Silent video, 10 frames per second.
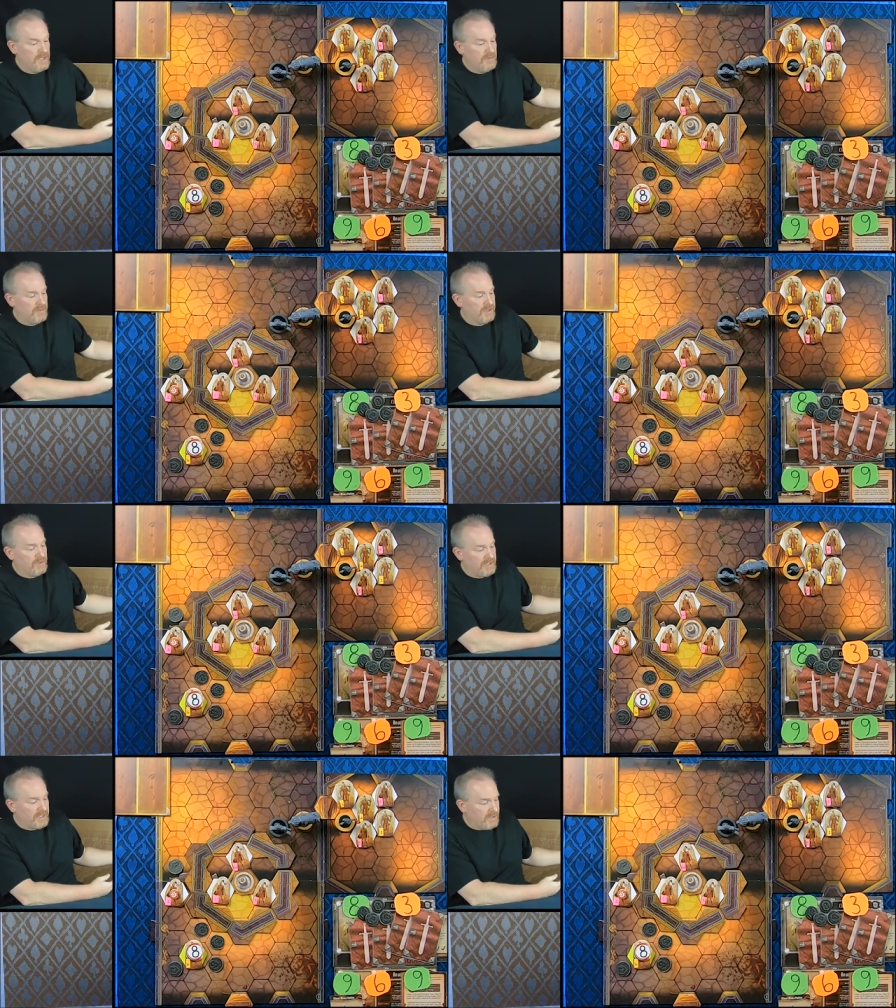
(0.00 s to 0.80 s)
But
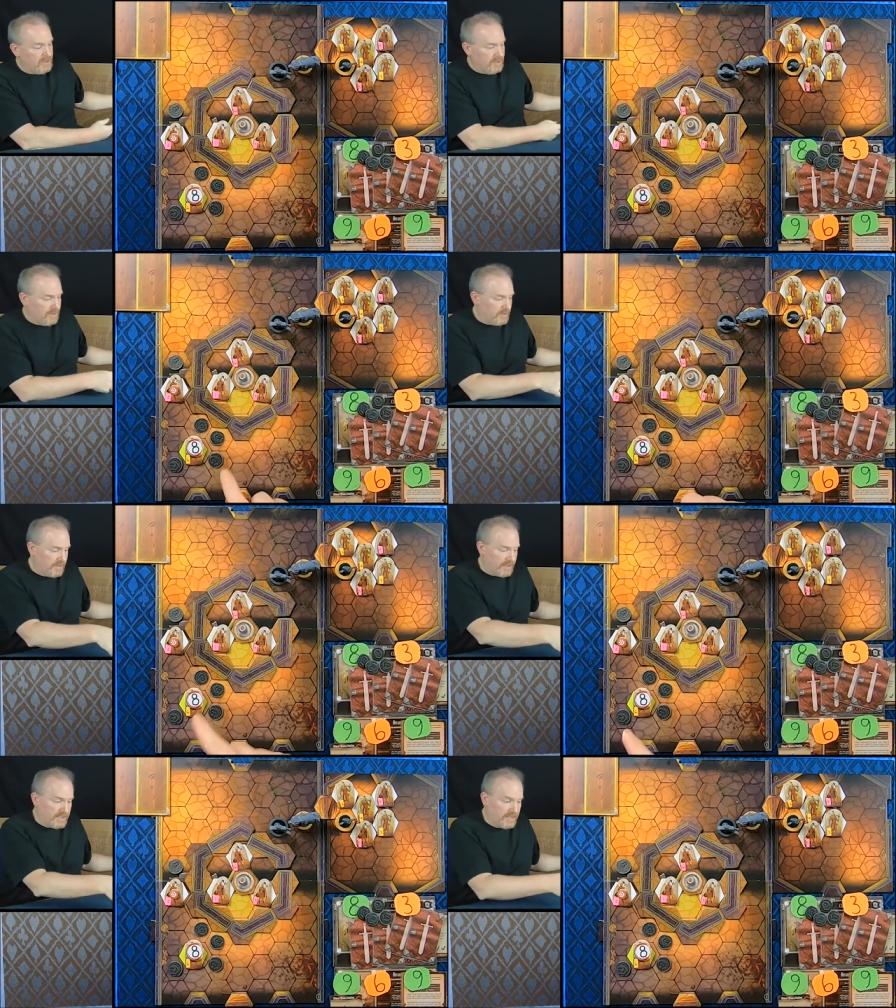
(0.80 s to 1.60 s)
really, I want
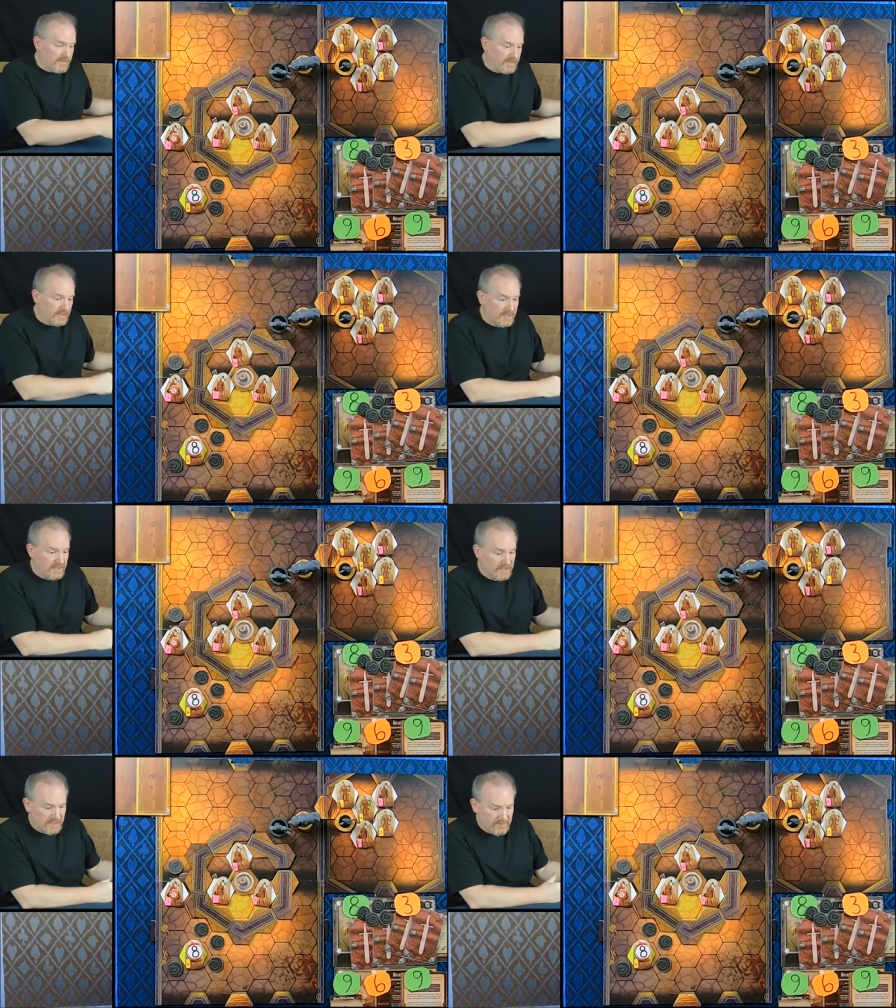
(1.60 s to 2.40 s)
to get down here
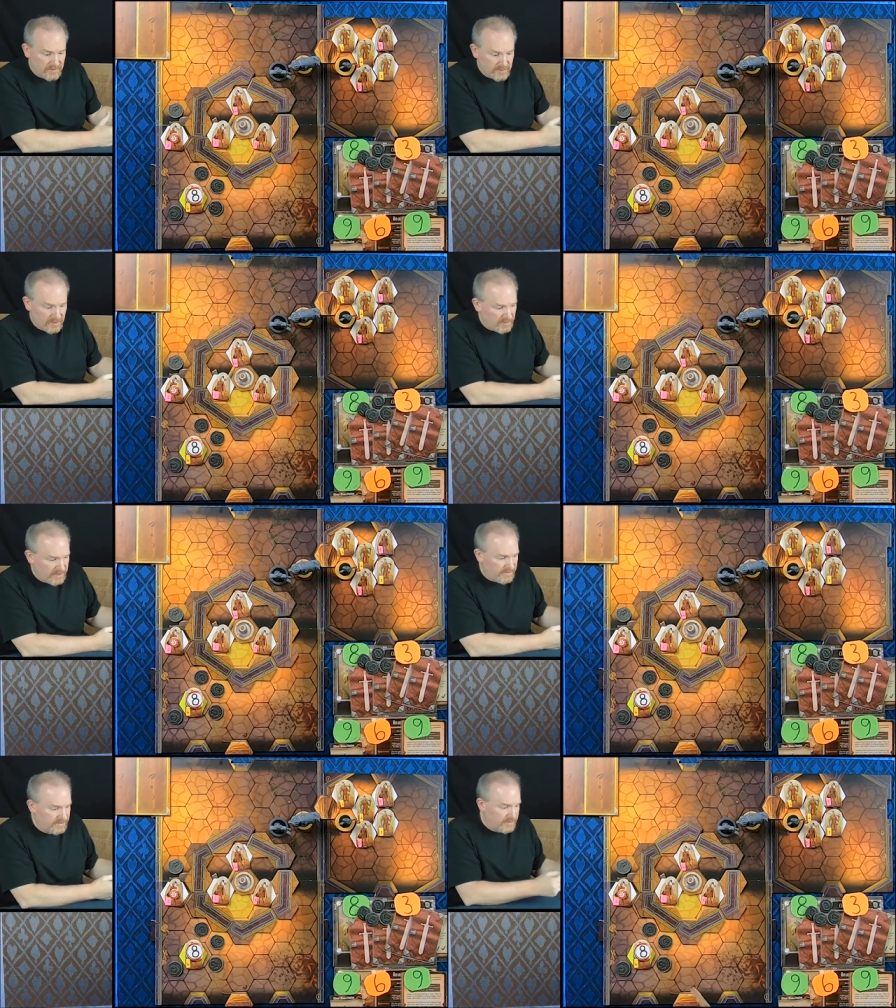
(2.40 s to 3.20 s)
and get a few
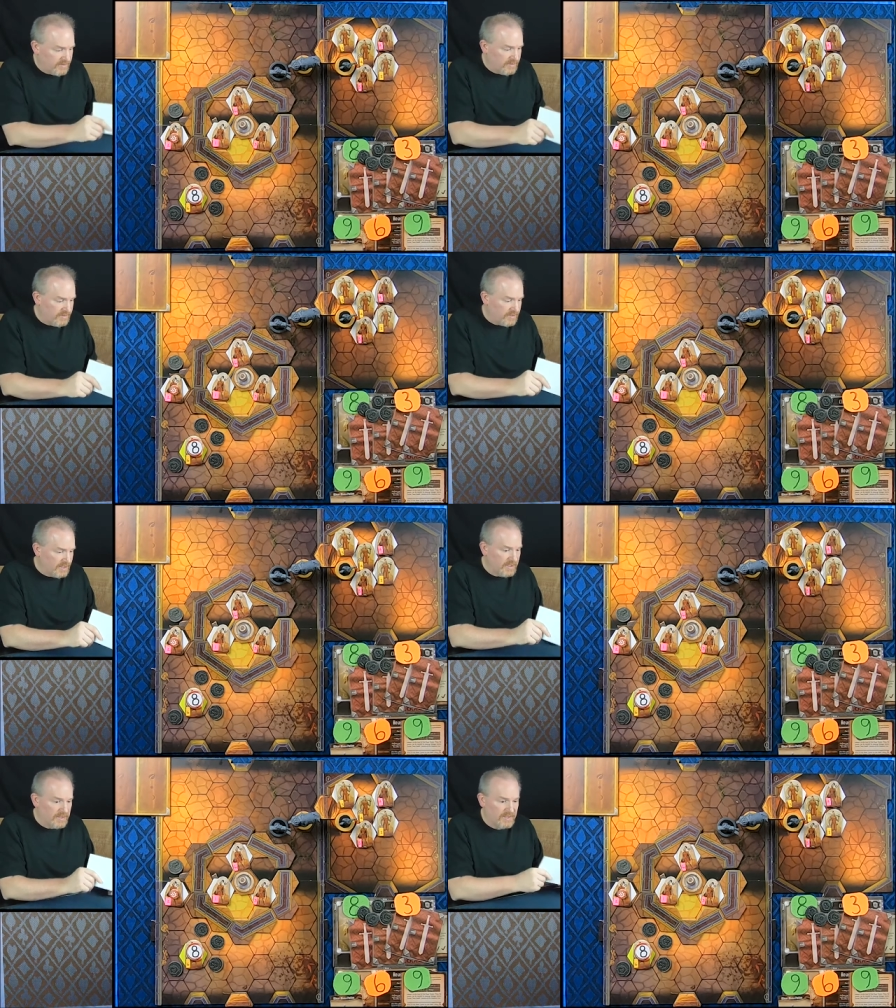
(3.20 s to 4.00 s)
coins and just
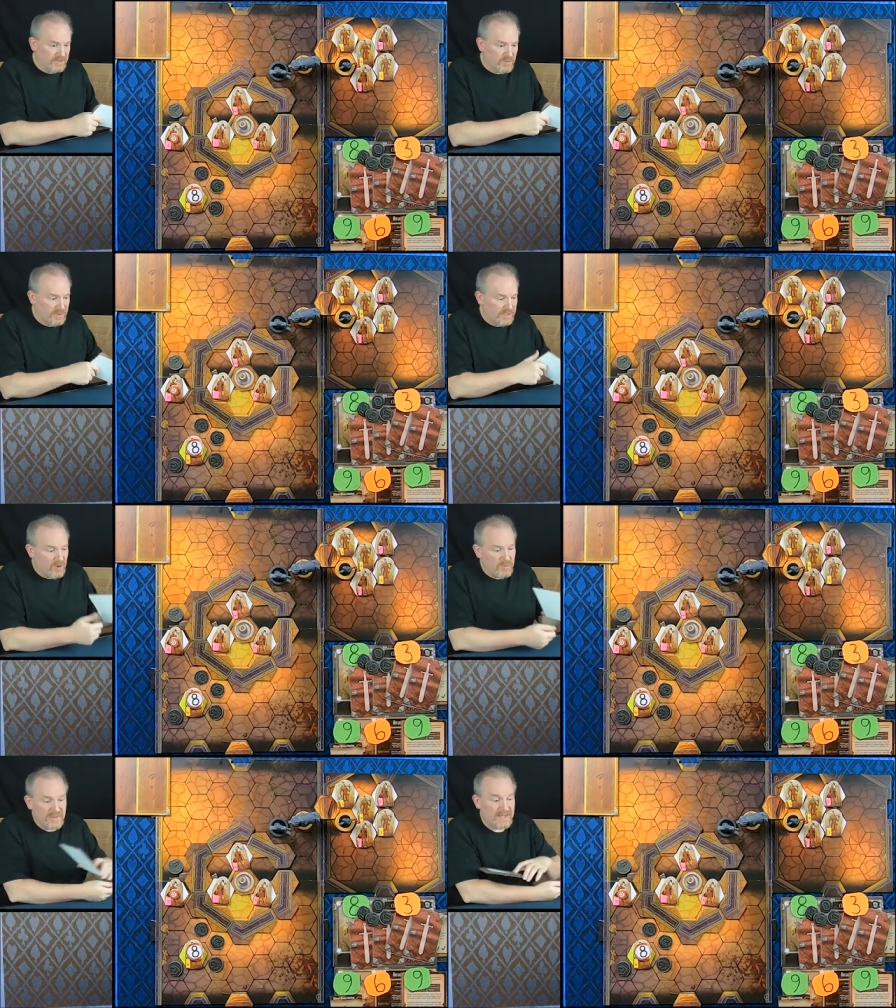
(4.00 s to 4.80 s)
get to where we can
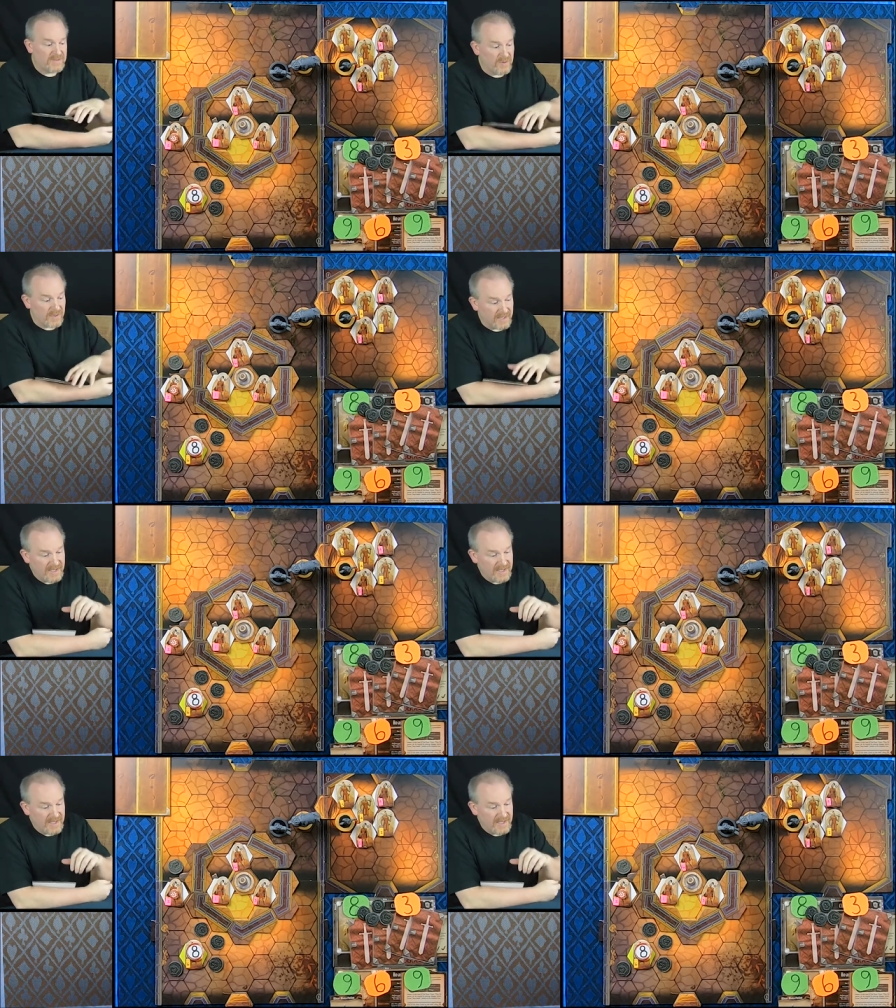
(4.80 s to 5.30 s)
open that door.